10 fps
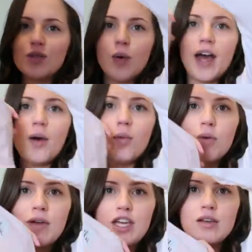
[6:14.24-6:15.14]
is what
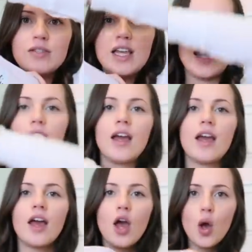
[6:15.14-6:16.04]
we'll be using
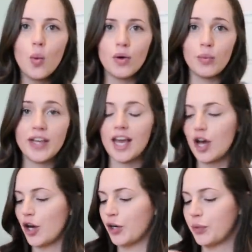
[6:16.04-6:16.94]
when we get
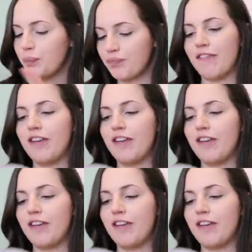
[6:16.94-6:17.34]
home.